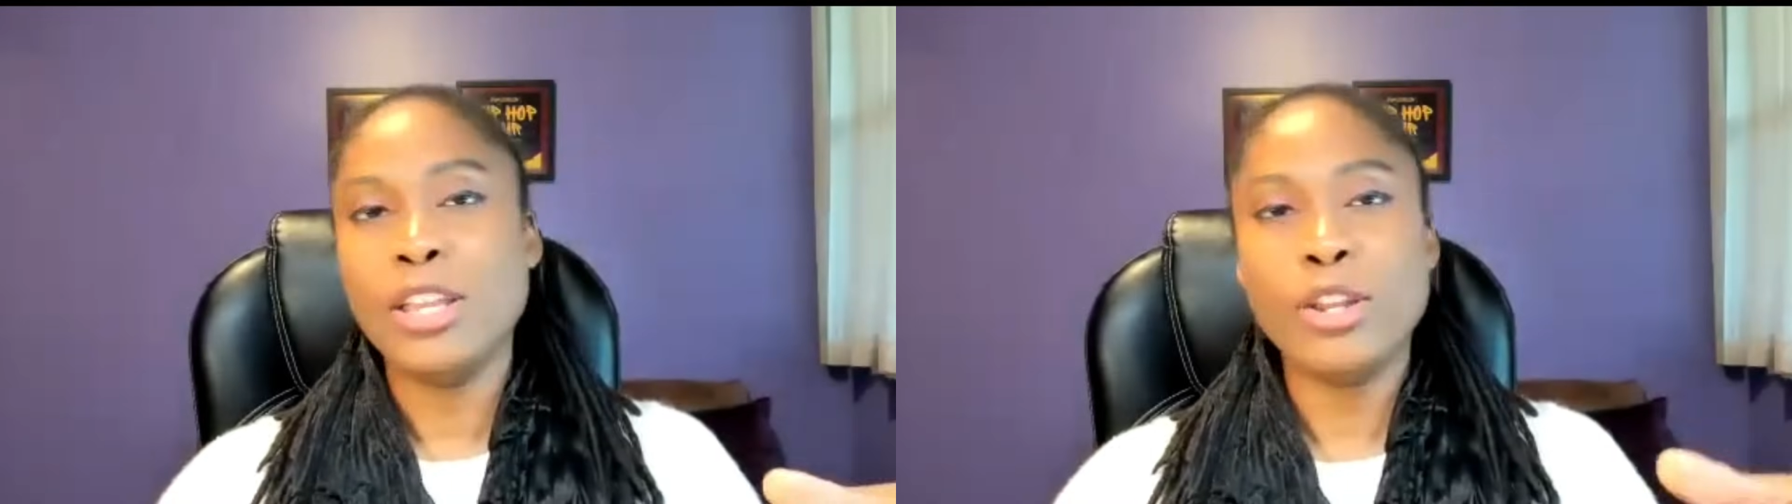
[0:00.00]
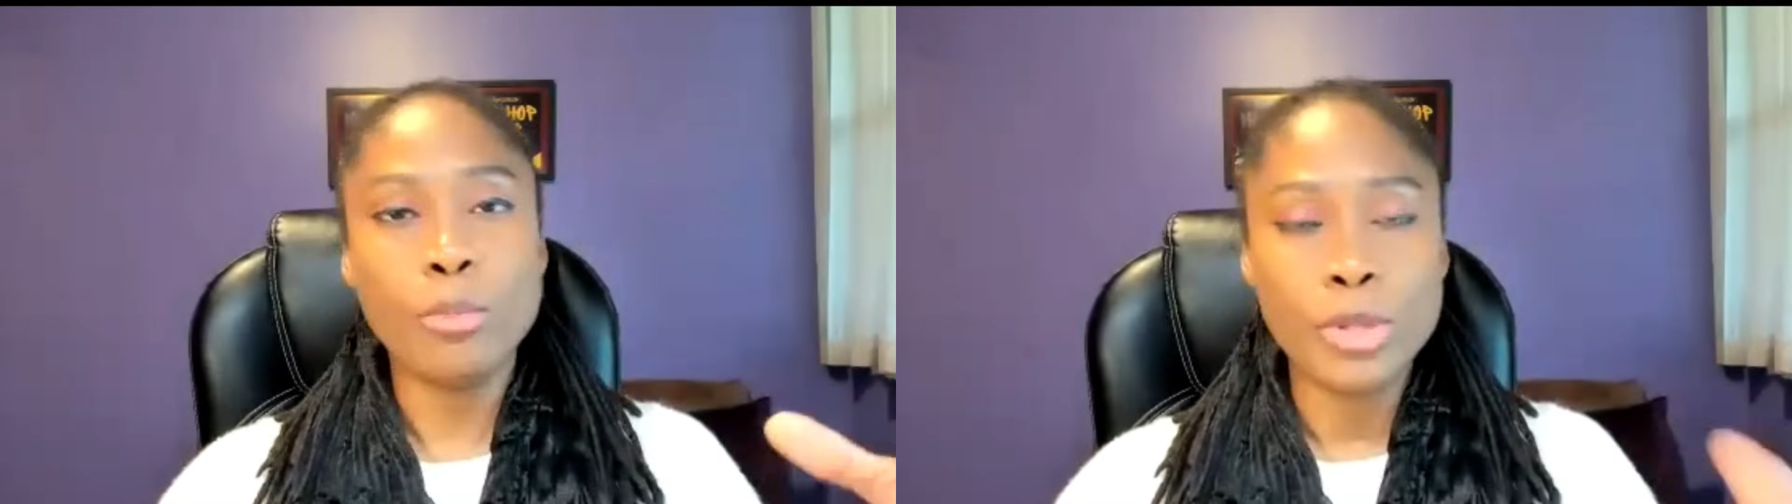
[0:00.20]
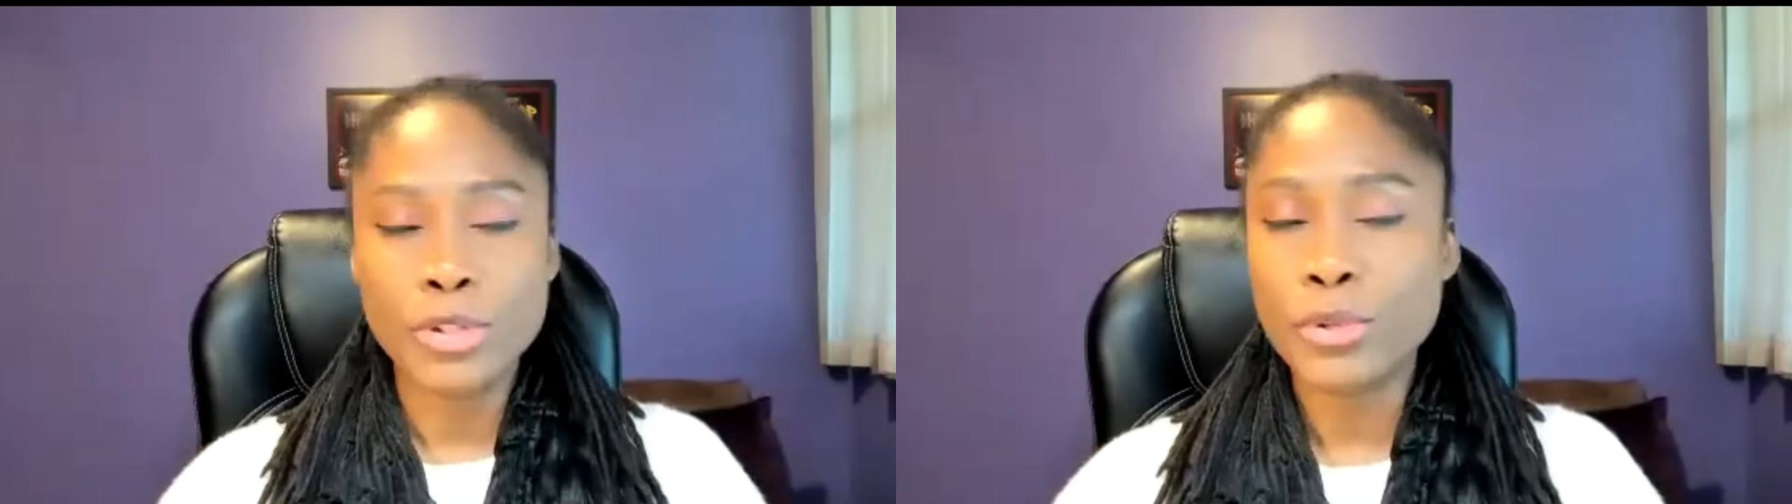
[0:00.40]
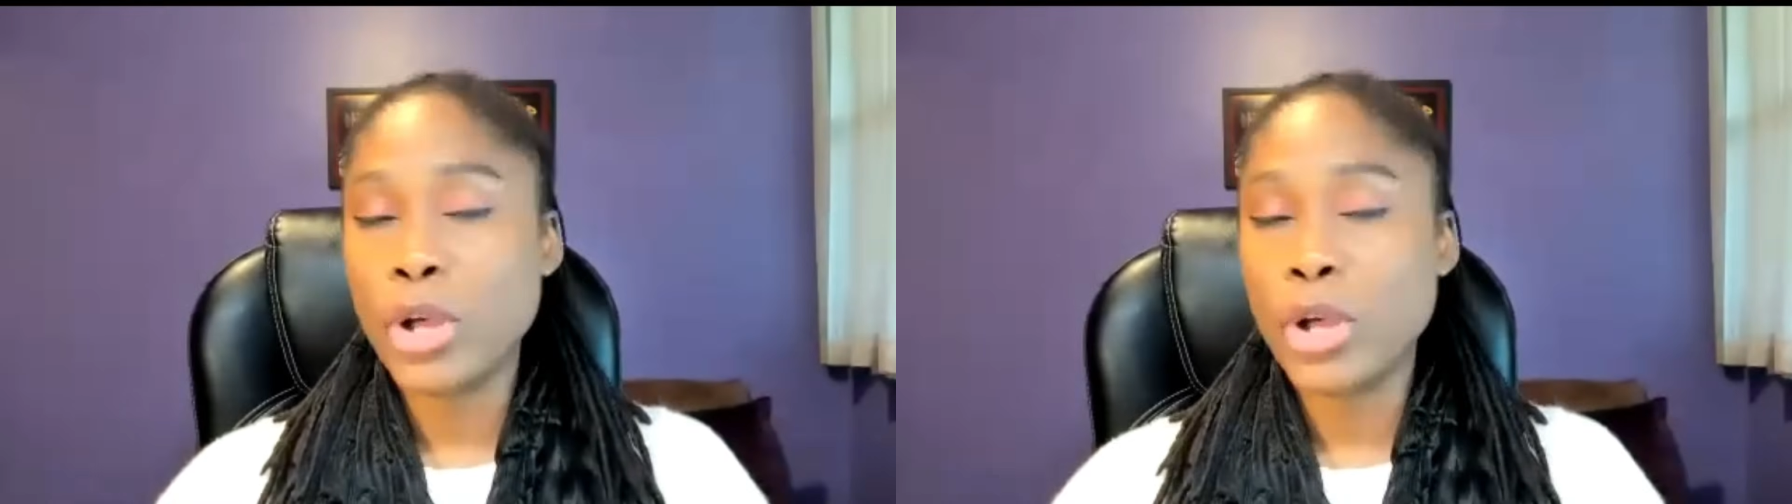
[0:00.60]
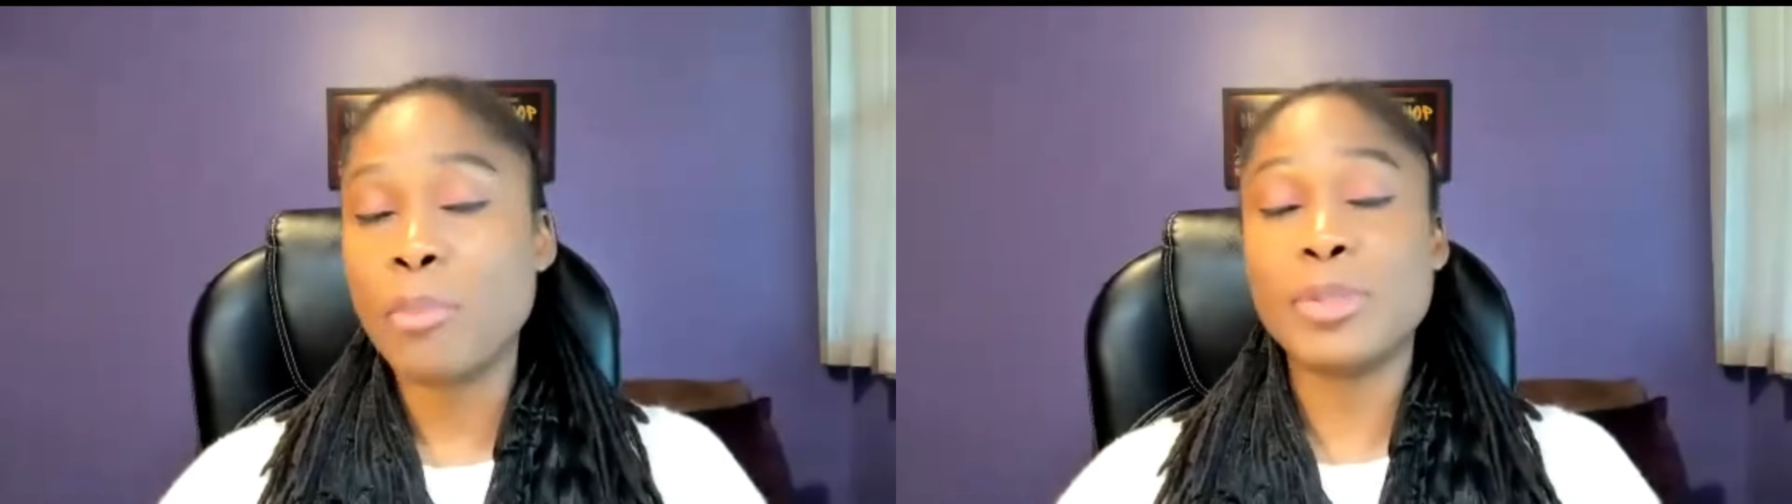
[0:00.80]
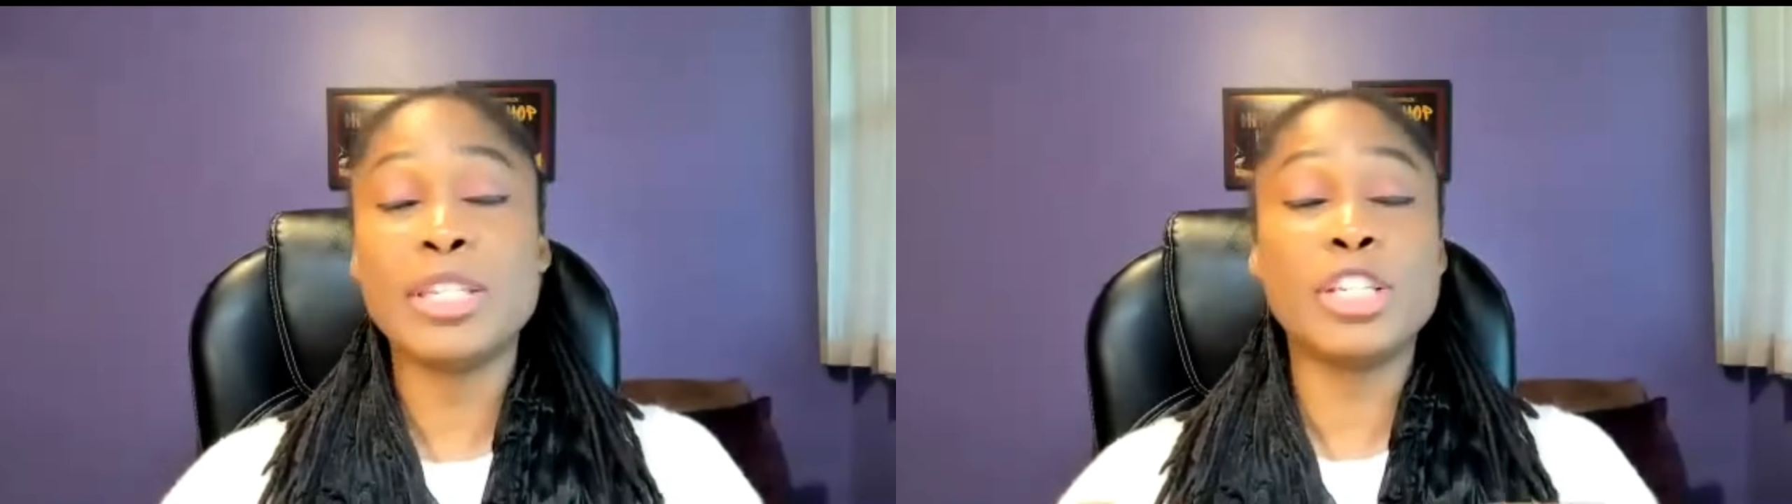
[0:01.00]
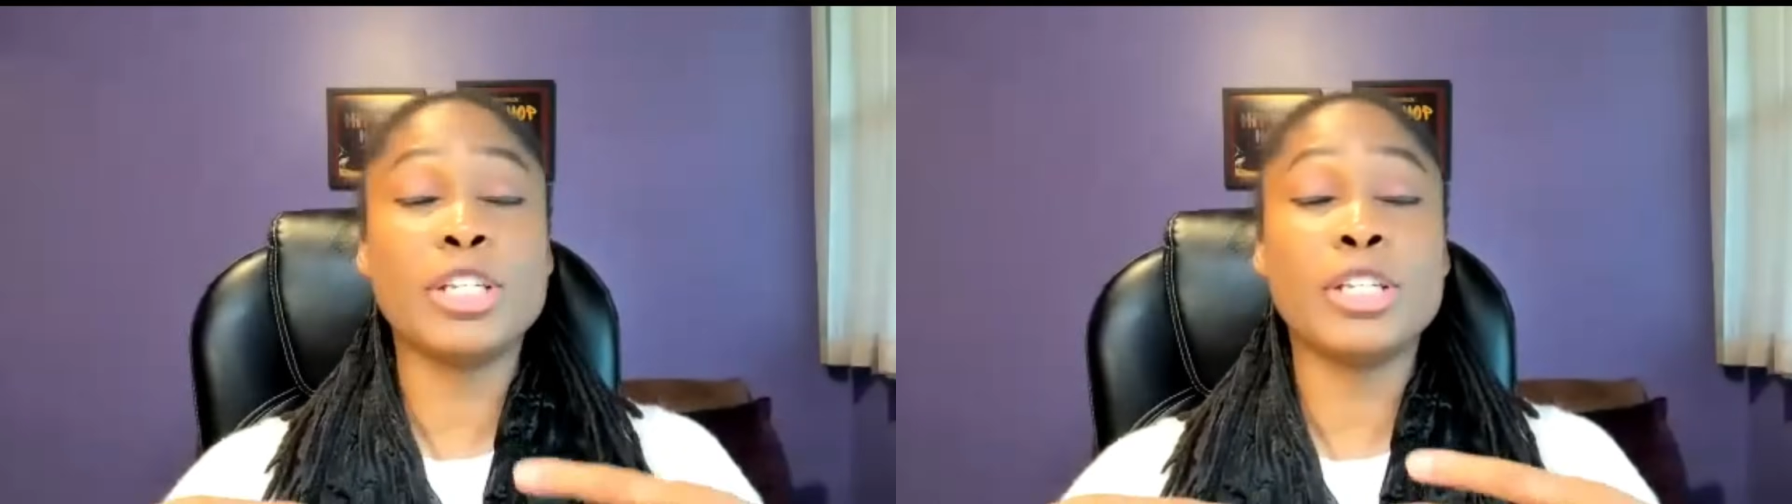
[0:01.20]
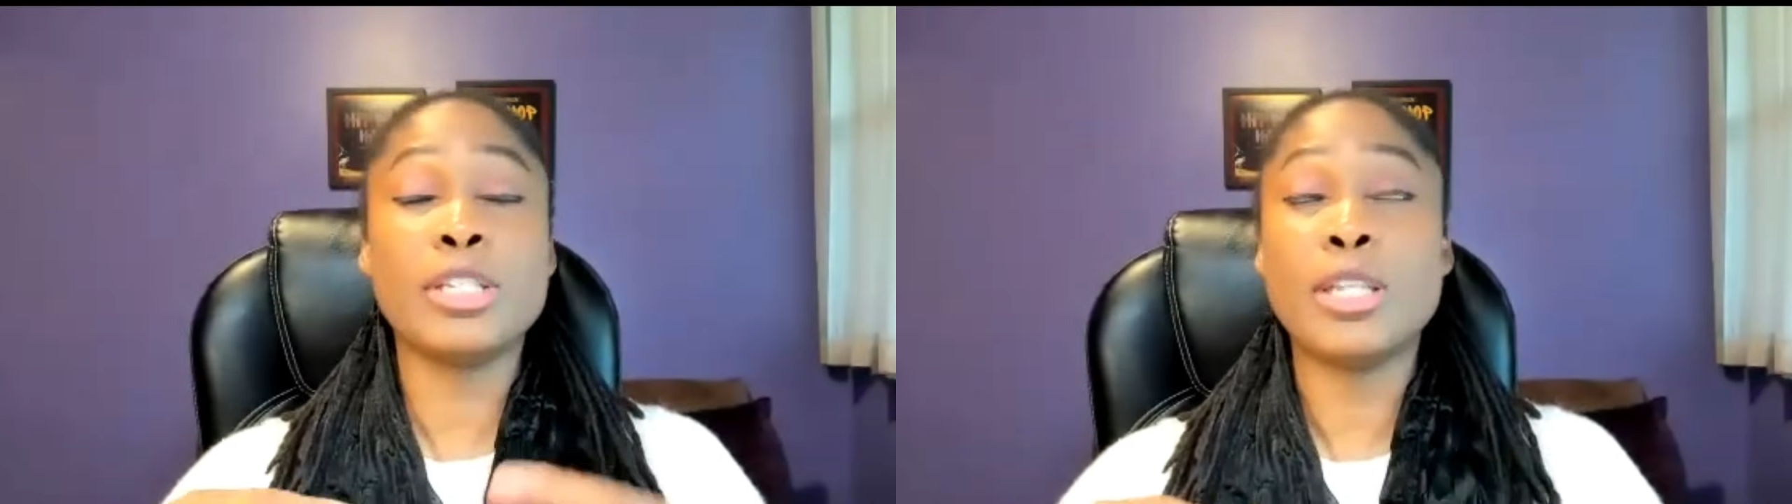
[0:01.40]
musical
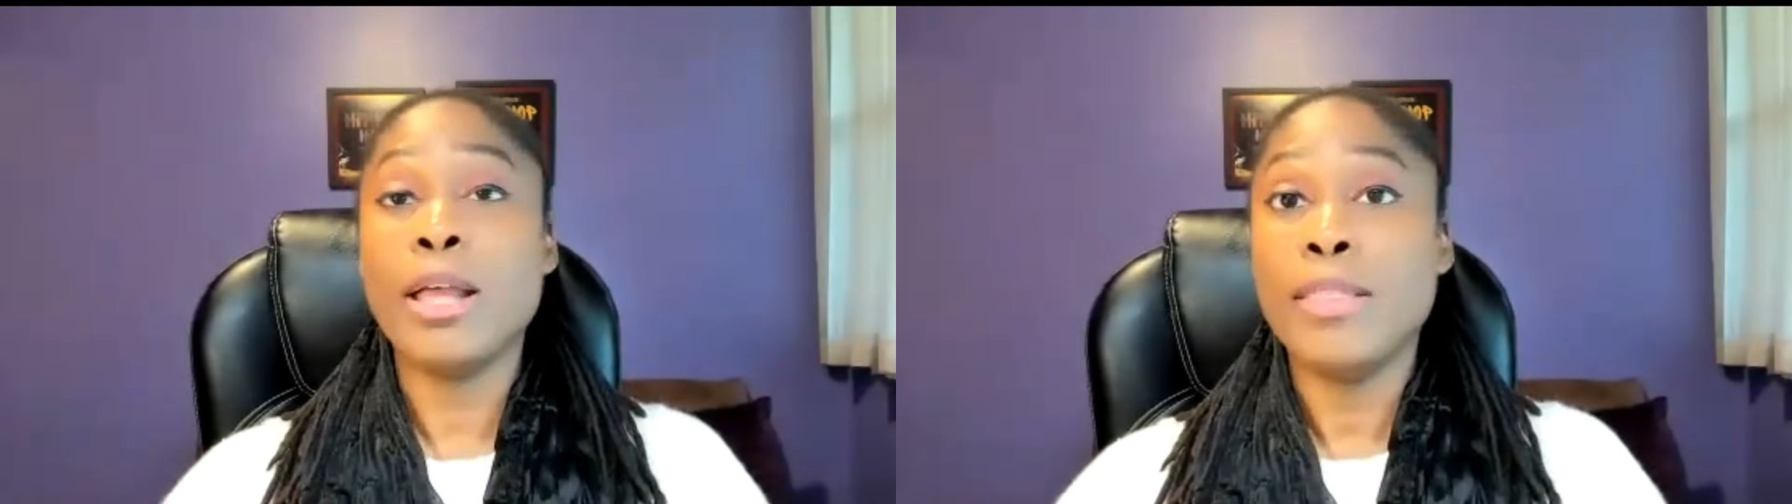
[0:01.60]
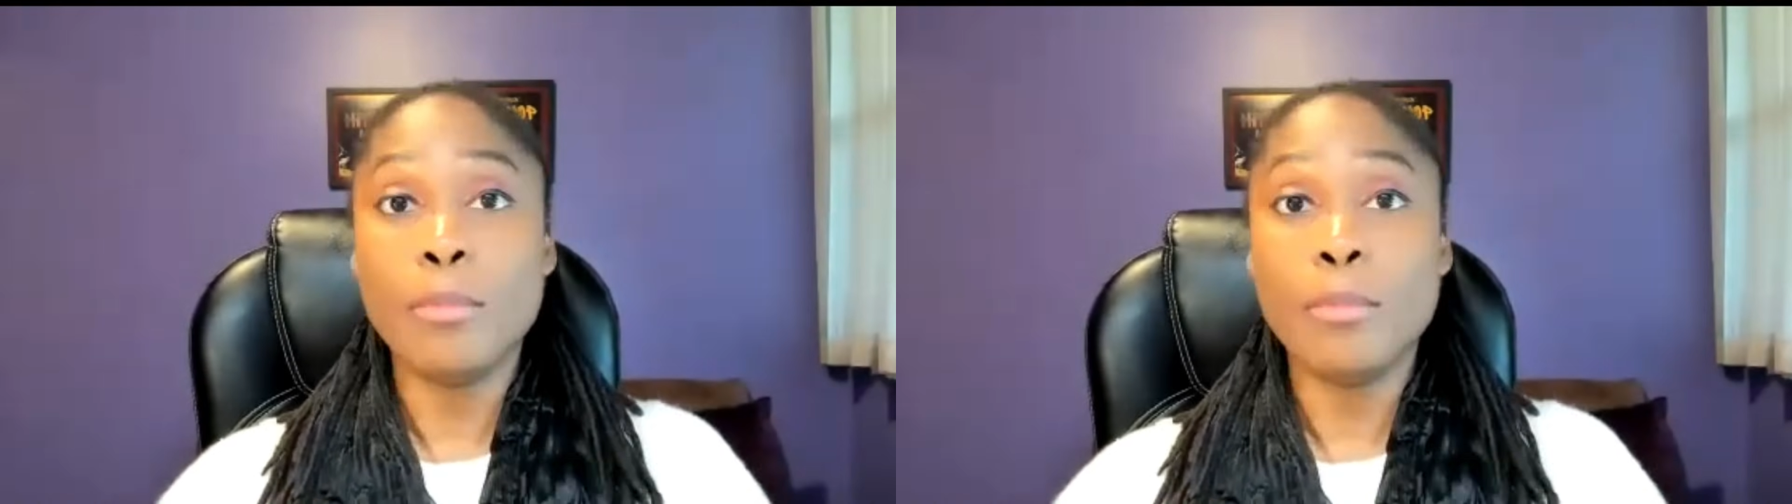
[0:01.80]
compositions,